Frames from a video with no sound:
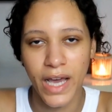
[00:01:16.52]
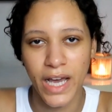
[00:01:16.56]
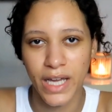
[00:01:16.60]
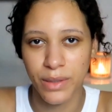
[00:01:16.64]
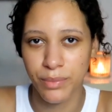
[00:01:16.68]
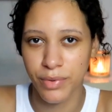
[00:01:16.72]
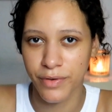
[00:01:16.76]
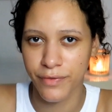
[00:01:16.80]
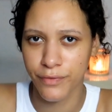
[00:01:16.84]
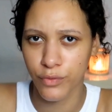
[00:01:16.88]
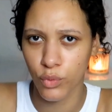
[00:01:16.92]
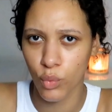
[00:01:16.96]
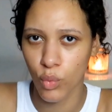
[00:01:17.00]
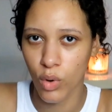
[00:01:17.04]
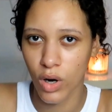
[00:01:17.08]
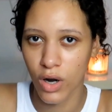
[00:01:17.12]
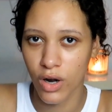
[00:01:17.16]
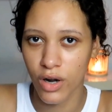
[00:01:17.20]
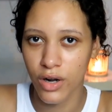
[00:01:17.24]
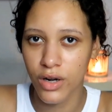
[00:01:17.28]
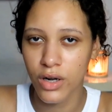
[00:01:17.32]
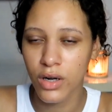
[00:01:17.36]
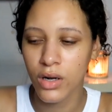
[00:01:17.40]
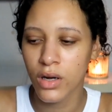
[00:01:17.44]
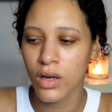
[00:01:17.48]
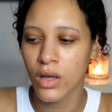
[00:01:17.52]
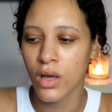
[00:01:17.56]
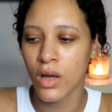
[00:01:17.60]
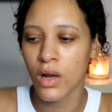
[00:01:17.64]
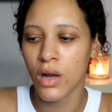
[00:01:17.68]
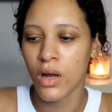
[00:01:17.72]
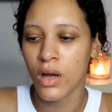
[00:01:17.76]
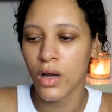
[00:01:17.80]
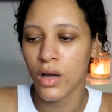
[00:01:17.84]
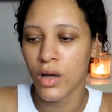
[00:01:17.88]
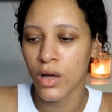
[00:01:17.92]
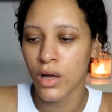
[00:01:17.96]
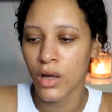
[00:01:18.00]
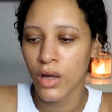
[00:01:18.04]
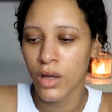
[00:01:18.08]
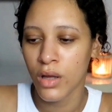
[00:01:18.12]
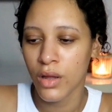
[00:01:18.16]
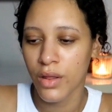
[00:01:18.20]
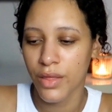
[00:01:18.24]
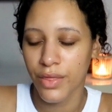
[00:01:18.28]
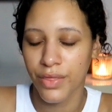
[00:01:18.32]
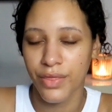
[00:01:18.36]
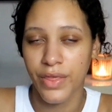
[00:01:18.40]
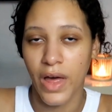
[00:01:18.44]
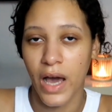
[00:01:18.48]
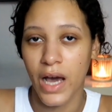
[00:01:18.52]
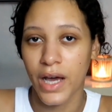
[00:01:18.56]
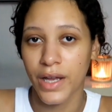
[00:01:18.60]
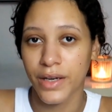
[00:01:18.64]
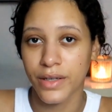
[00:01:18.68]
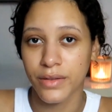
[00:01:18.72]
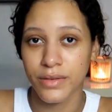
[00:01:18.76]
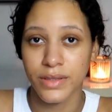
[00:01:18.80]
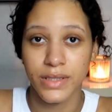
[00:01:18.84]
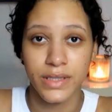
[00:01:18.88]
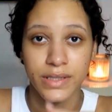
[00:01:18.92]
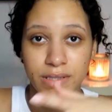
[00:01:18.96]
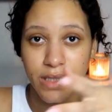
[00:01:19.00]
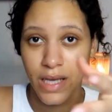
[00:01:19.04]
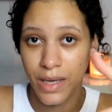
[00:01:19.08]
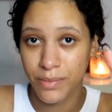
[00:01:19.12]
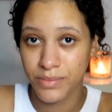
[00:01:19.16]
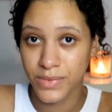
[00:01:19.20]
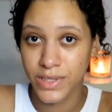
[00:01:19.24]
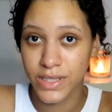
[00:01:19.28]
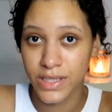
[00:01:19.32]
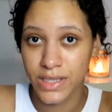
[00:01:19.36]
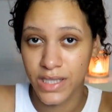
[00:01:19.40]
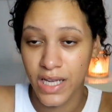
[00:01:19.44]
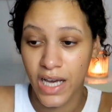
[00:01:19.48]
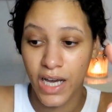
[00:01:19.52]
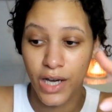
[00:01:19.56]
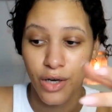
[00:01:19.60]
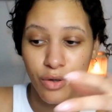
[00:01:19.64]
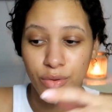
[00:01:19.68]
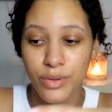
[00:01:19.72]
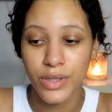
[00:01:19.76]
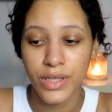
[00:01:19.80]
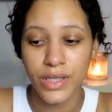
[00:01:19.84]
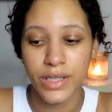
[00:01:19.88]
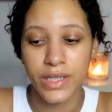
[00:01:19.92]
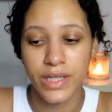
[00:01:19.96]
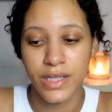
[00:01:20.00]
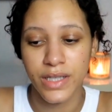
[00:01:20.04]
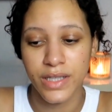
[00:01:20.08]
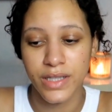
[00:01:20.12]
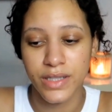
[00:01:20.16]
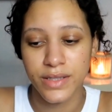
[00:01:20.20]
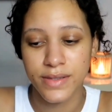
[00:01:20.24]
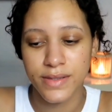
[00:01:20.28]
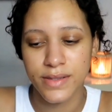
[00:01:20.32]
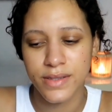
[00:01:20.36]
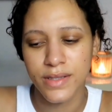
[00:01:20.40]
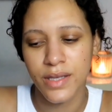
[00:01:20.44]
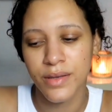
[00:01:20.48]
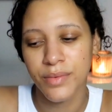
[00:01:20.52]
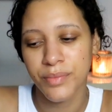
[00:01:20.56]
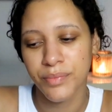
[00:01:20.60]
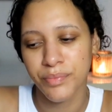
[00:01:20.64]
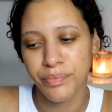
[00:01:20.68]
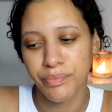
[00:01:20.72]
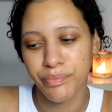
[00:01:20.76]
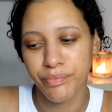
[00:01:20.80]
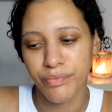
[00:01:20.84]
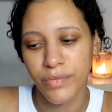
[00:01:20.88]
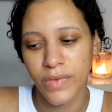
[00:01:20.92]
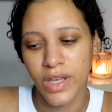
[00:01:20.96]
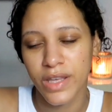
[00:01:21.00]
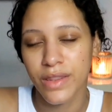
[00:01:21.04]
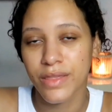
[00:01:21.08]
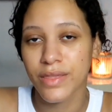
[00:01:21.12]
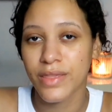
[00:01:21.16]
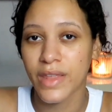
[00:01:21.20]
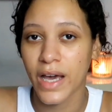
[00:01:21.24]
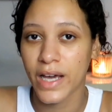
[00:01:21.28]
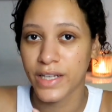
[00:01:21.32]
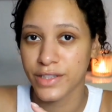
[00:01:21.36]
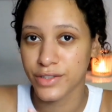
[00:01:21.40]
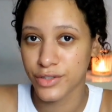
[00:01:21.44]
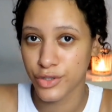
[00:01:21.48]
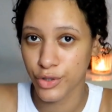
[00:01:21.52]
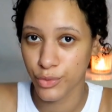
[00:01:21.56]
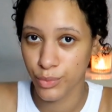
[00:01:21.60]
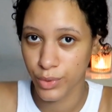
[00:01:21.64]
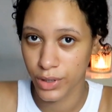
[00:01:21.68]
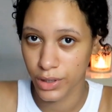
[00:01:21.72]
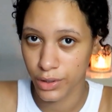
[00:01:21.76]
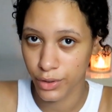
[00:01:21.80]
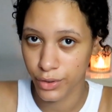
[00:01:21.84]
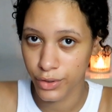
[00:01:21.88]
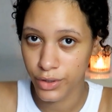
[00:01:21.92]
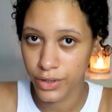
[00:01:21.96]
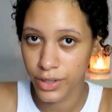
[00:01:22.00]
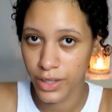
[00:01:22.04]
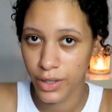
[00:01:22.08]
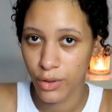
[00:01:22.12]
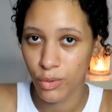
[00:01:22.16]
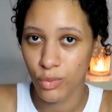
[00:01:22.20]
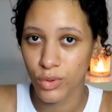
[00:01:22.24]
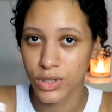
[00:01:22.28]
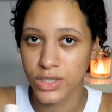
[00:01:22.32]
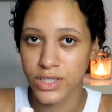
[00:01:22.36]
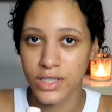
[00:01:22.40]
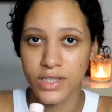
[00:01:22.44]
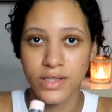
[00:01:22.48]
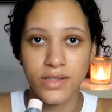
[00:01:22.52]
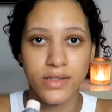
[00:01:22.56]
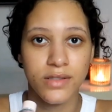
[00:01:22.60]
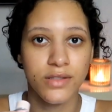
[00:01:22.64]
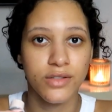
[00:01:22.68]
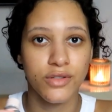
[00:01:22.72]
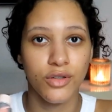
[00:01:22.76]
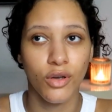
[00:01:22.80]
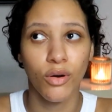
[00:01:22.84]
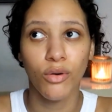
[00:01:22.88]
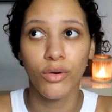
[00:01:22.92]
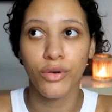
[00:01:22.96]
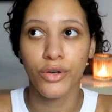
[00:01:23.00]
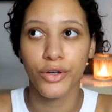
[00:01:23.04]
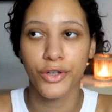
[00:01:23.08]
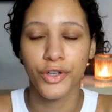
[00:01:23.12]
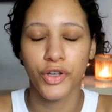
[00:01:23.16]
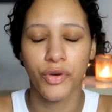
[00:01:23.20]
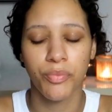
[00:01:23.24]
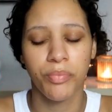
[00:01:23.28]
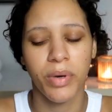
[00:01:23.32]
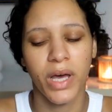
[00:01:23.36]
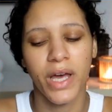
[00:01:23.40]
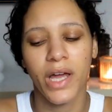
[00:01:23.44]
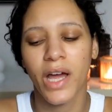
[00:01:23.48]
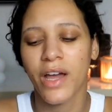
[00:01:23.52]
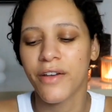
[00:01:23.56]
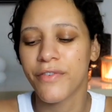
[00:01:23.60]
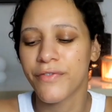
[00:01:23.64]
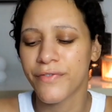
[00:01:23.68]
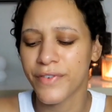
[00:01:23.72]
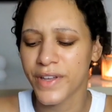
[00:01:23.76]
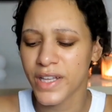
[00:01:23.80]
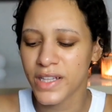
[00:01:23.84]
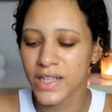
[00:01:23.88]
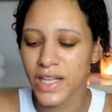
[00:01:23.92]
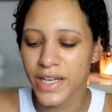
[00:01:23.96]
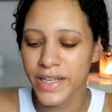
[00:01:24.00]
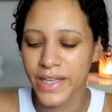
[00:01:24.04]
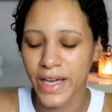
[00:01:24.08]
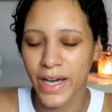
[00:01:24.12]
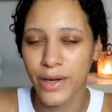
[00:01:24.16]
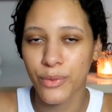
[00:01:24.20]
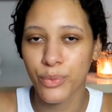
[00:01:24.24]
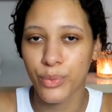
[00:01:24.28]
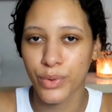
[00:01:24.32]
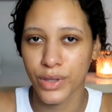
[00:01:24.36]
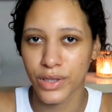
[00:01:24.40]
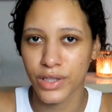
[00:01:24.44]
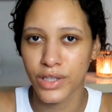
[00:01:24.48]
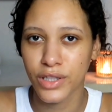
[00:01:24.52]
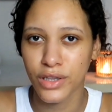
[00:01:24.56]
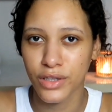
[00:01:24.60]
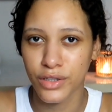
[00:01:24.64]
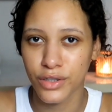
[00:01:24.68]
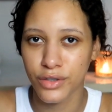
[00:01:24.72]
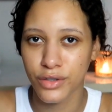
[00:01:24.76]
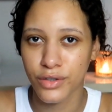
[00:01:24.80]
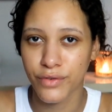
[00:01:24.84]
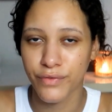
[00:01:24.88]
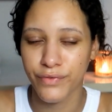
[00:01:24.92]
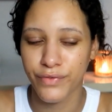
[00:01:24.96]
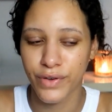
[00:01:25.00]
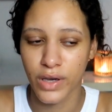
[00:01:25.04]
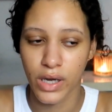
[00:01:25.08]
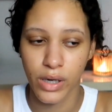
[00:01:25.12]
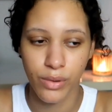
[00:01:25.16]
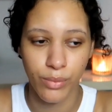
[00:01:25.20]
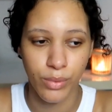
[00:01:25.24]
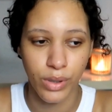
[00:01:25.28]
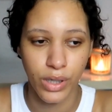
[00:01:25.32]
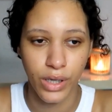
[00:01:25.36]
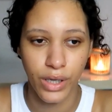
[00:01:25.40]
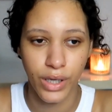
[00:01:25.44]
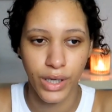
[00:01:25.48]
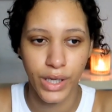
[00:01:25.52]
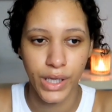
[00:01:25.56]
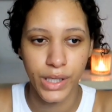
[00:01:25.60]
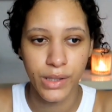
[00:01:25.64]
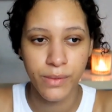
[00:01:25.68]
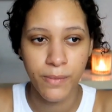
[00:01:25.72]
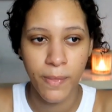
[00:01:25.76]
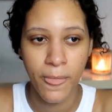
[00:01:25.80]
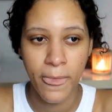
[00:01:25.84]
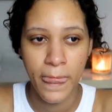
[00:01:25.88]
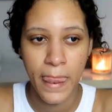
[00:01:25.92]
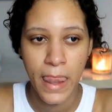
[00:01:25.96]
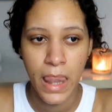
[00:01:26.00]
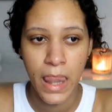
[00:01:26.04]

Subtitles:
had before that is empty now is That Dewy Look, which is so good, but I feel like I really look very